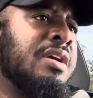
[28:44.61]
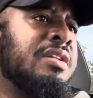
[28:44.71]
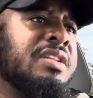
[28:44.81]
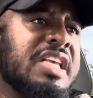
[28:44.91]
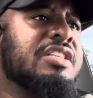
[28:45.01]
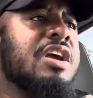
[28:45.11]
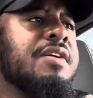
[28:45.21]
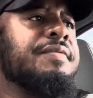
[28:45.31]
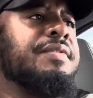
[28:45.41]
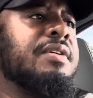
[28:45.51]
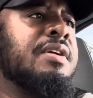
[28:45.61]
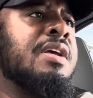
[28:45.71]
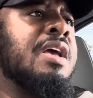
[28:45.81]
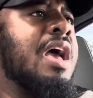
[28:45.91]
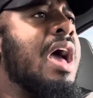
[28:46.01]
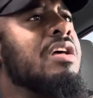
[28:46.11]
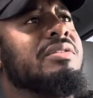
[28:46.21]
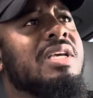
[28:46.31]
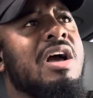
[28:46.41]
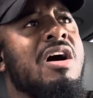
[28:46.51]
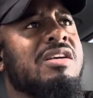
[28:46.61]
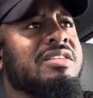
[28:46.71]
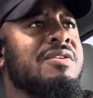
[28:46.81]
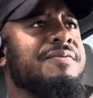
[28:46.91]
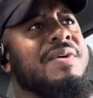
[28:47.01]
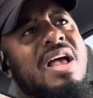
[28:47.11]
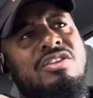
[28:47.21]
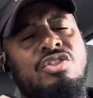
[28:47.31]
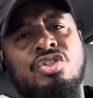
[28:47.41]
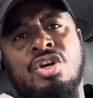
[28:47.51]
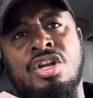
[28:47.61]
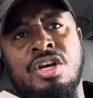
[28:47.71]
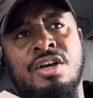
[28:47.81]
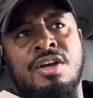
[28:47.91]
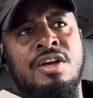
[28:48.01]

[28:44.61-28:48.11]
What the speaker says: I don't think Arsenal fans should